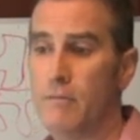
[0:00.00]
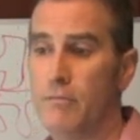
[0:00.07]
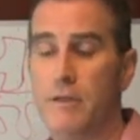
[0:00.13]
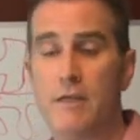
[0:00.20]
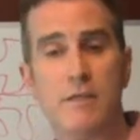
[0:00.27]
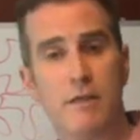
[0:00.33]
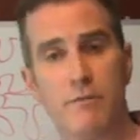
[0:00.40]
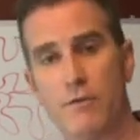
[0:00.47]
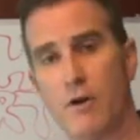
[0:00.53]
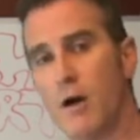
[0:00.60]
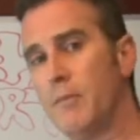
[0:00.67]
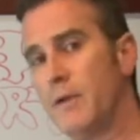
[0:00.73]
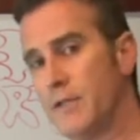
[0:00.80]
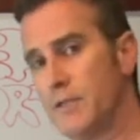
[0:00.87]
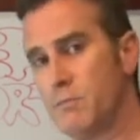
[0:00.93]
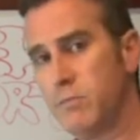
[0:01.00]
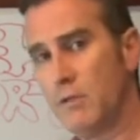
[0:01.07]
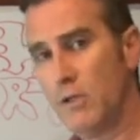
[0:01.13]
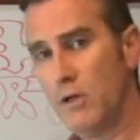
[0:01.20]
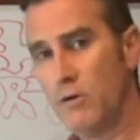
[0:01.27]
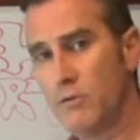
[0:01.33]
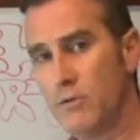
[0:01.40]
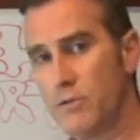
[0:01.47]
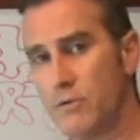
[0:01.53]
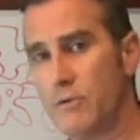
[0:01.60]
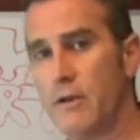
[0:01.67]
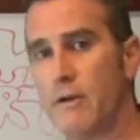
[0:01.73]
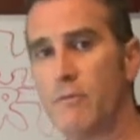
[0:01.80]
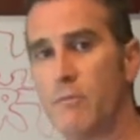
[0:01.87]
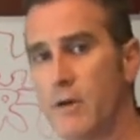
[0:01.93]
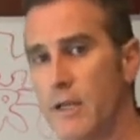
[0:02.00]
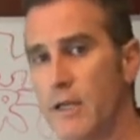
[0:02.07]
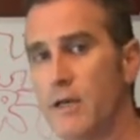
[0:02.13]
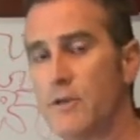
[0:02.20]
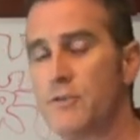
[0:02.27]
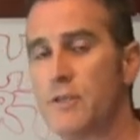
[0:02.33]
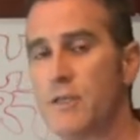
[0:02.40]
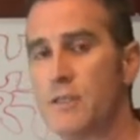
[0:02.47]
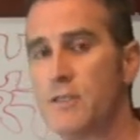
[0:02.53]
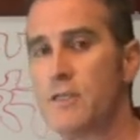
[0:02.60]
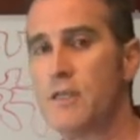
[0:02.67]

please leave comments below so that everybody else can